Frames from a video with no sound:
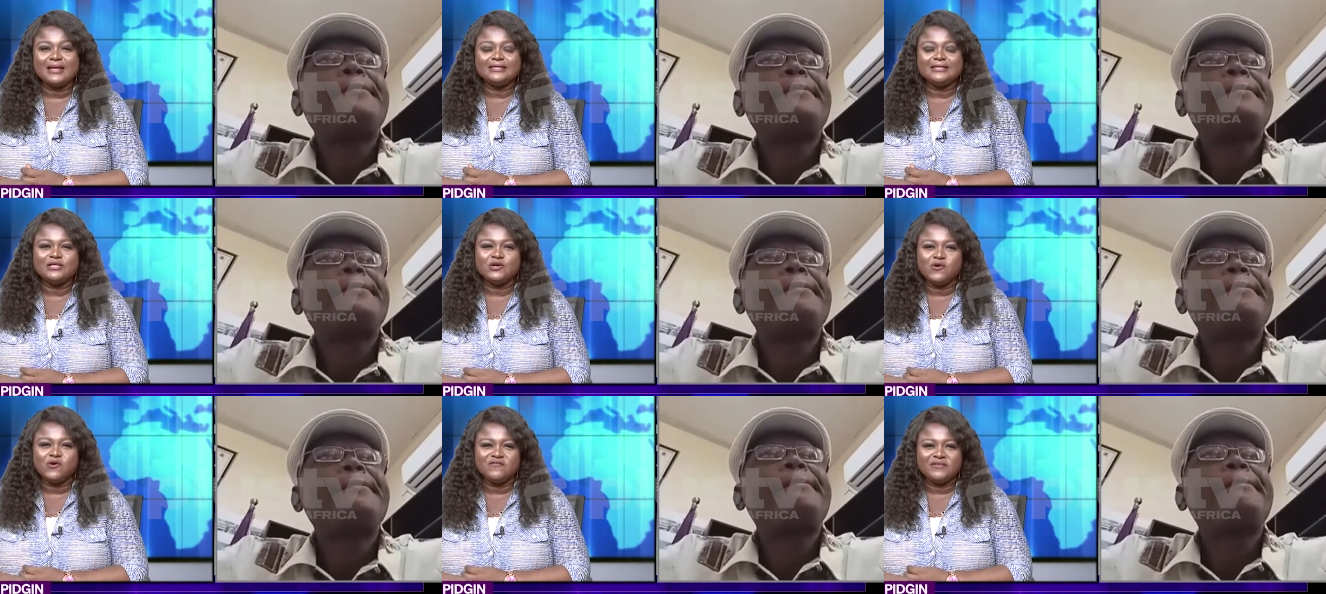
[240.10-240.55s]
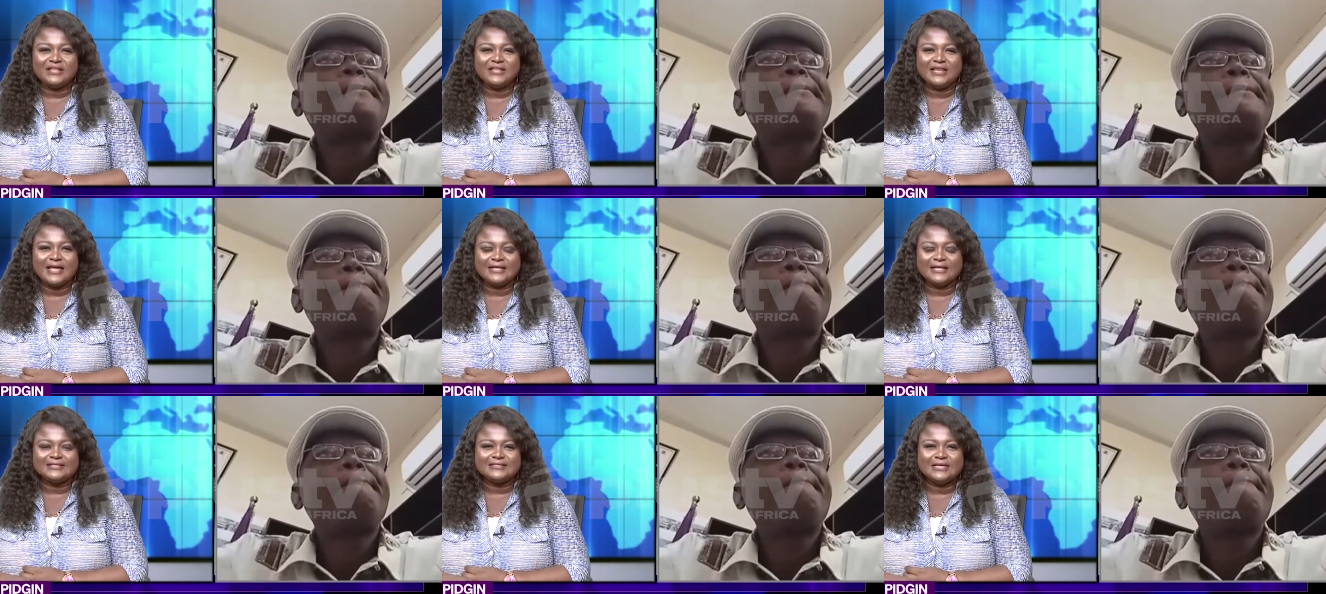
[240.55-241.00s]
Speaker 1: the COVID
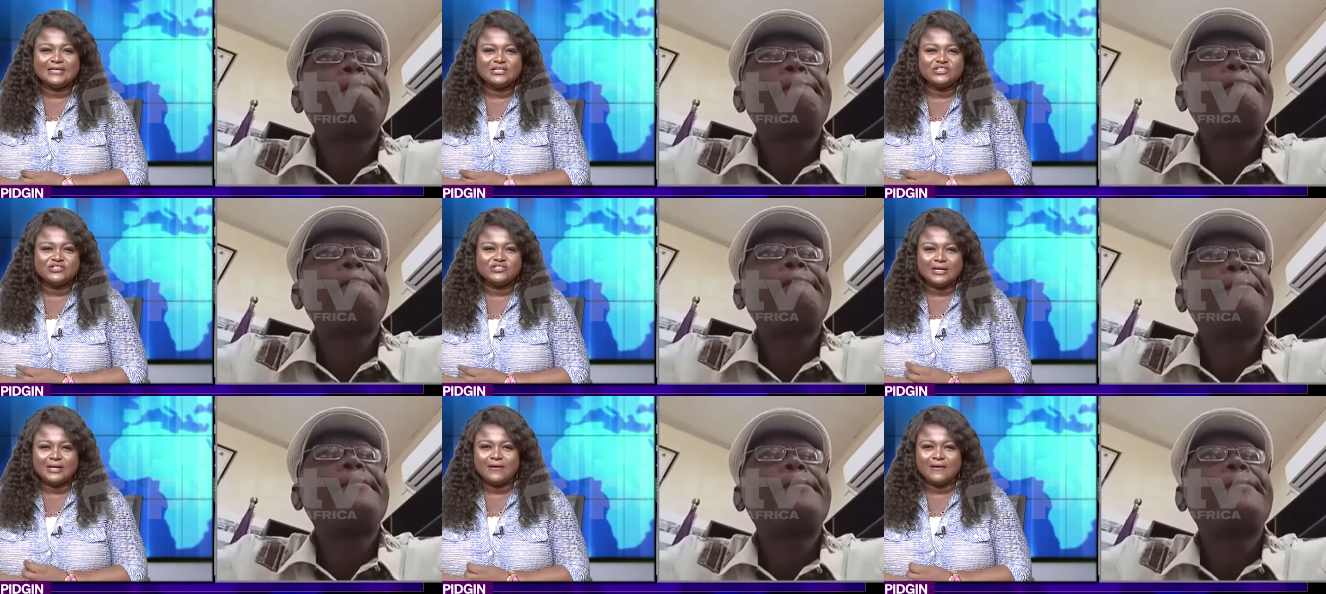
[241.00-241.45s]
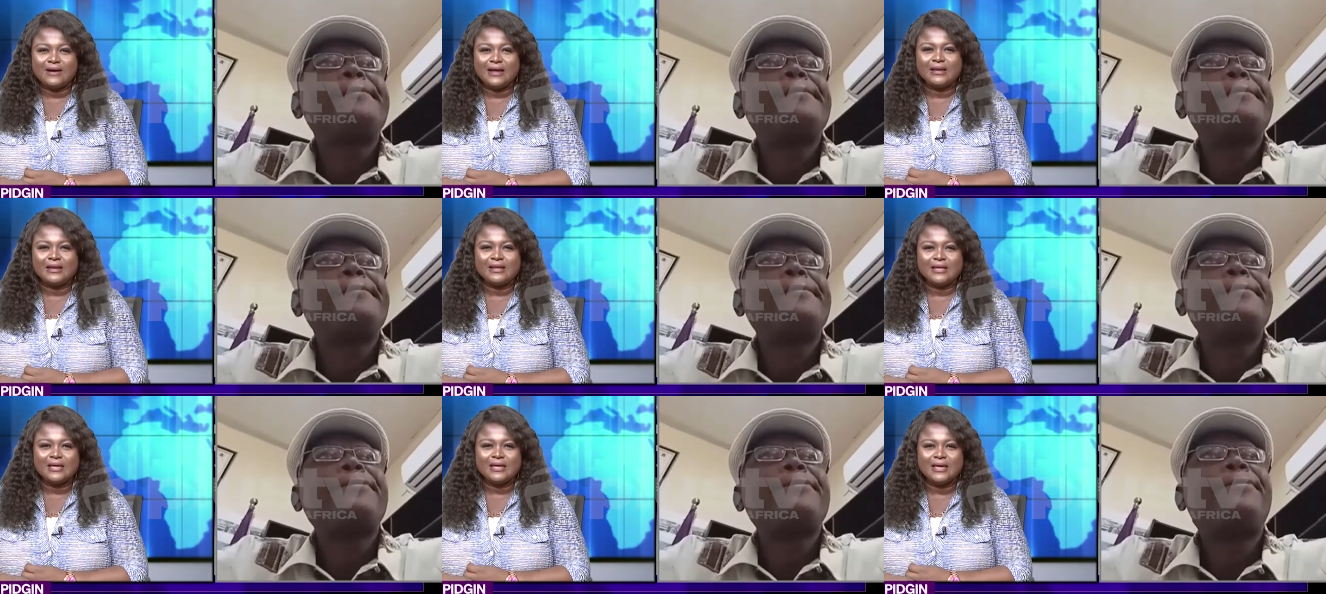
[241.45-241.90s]
nineteen
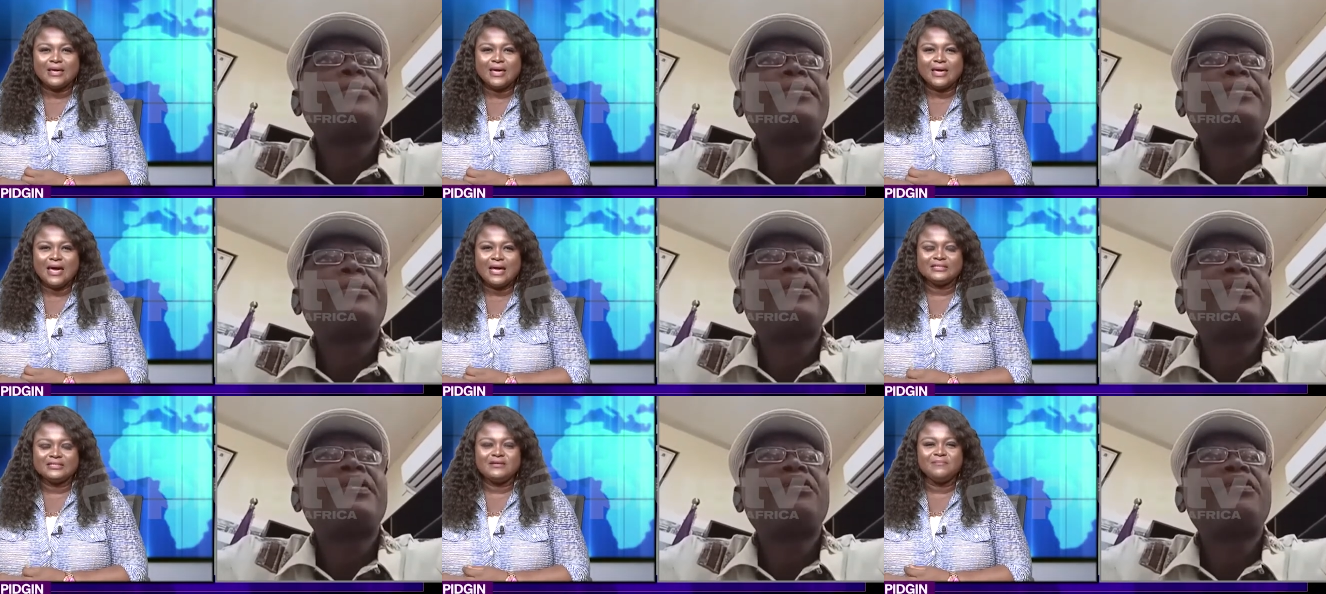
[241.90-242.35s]
generally? As a